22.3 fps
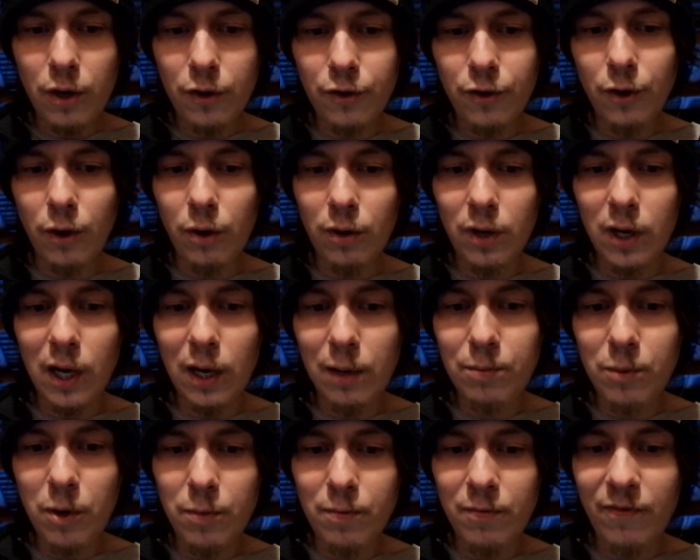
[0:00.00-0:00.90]
Third
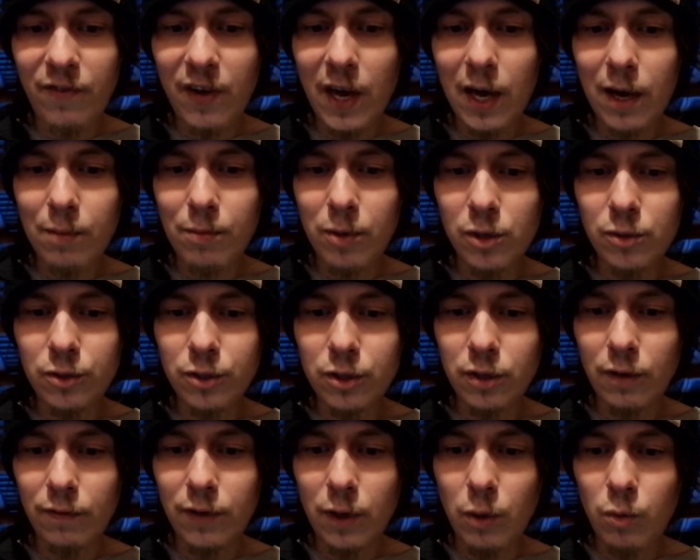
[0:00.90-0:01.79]
album,
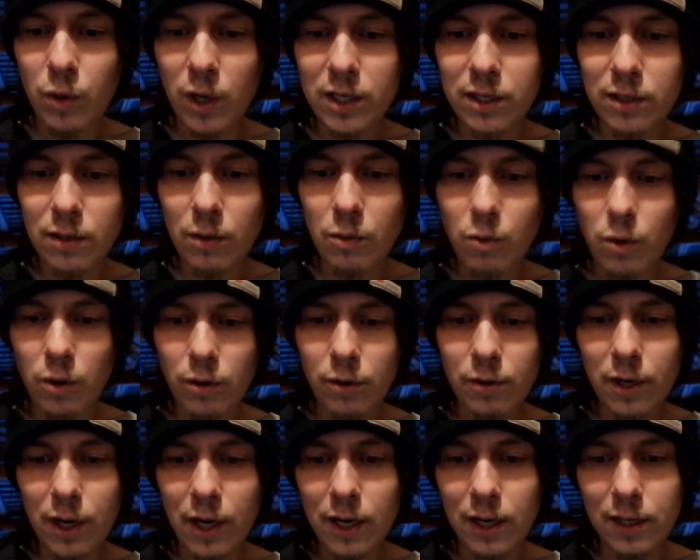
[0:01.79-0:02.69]
Vagabonds of the Western World
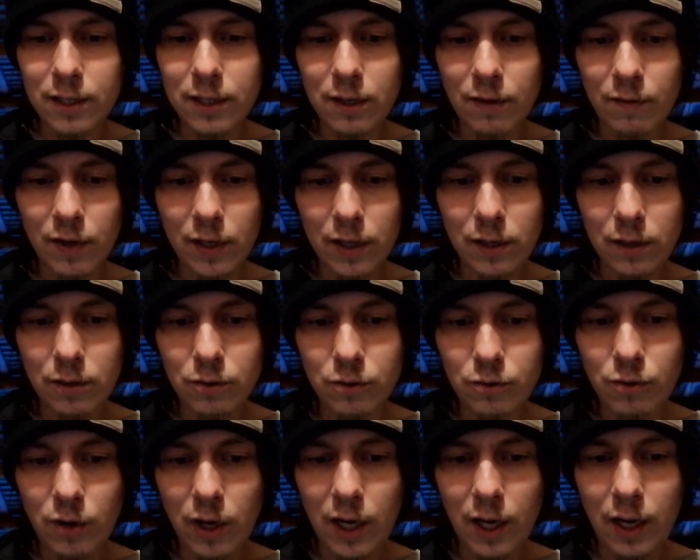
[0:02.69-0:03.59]

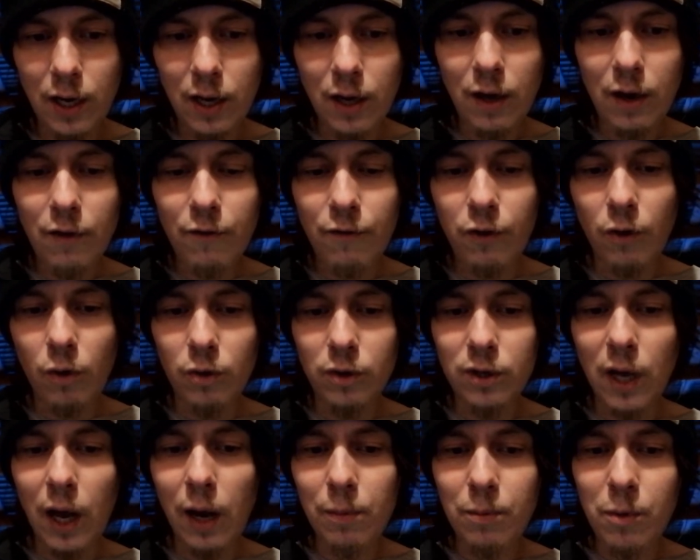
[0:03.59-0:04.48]
1973.
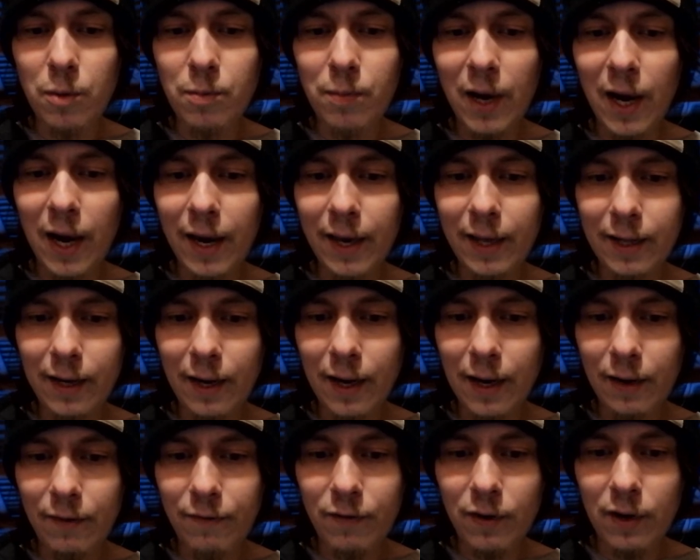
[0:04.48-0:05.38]
Fourth album,
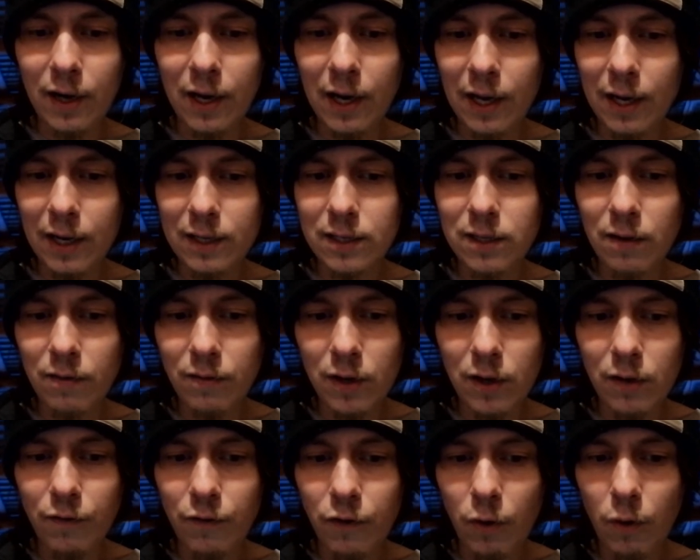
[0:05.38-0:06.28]
Nightlife
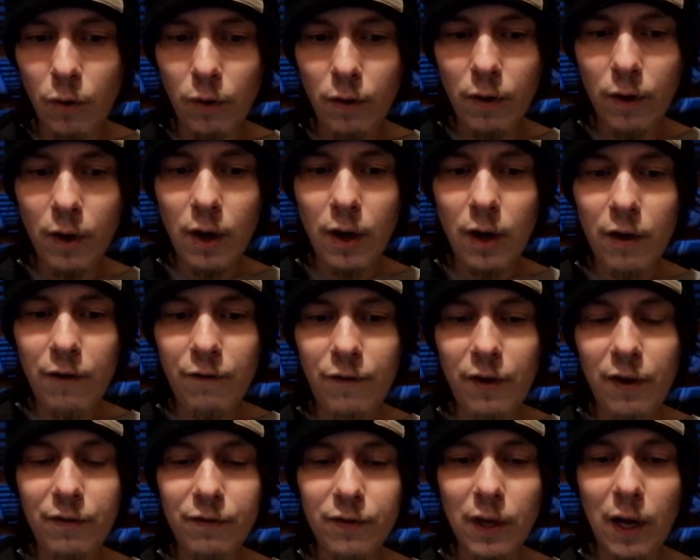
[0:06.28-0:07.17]
1974.
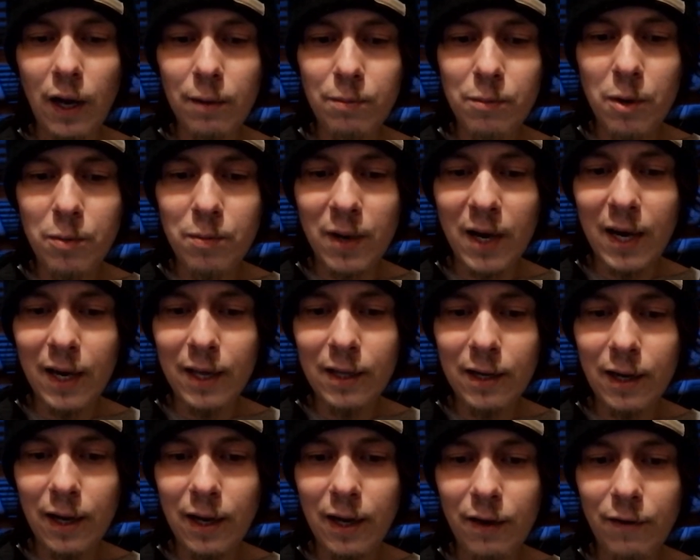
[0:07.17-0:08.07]
Fifth album,
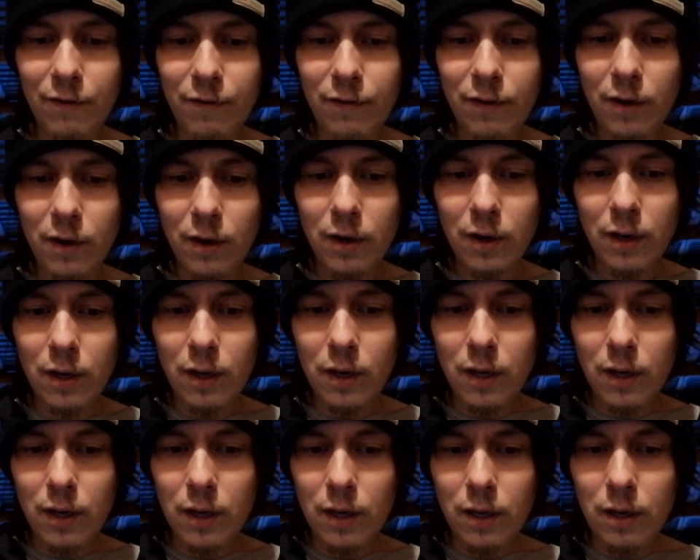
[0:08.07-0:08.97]
Nightlife.
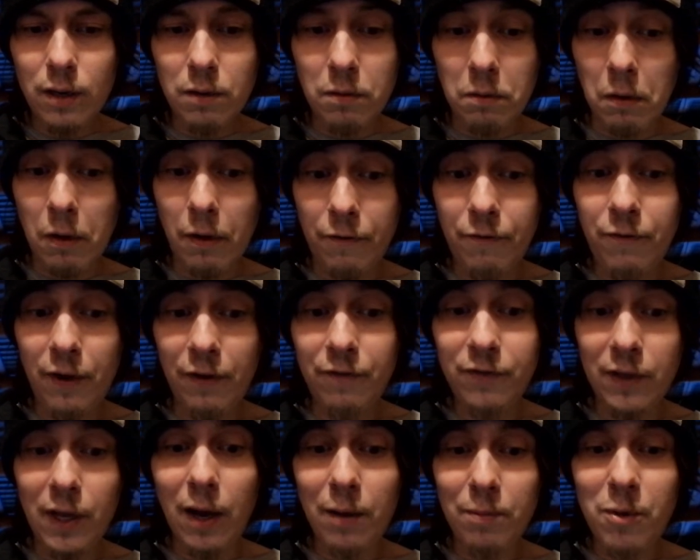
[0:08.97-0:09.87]

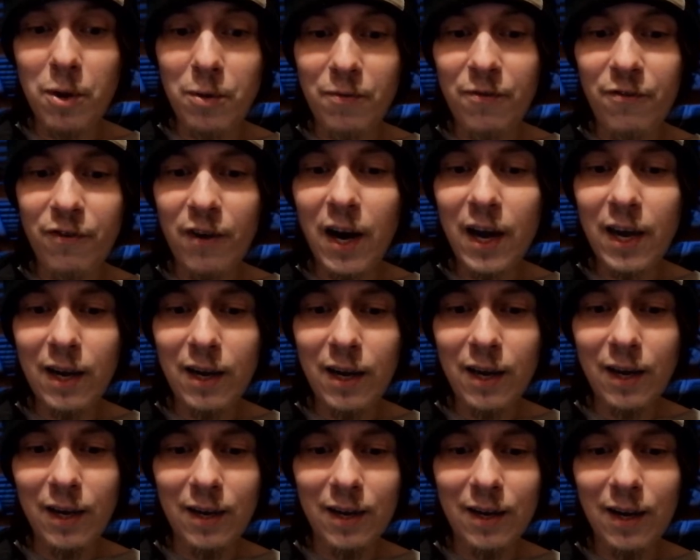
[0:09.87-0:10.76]
Fifth album,
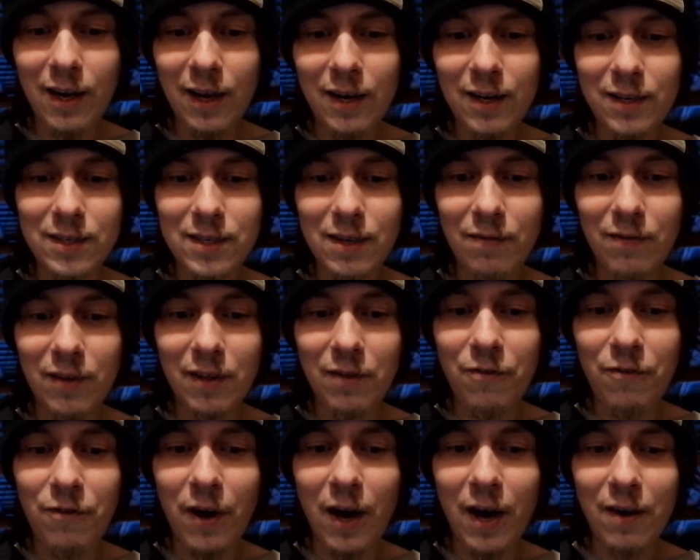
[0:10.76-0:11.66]
Fighting
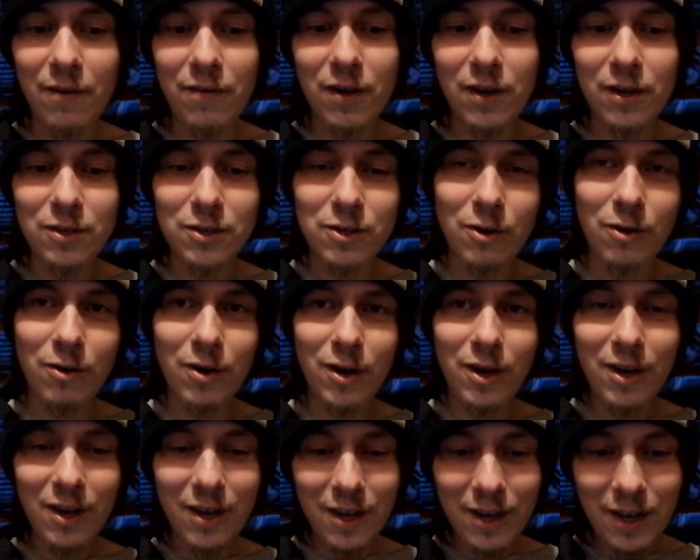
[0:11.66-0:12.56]
1975. Sorry.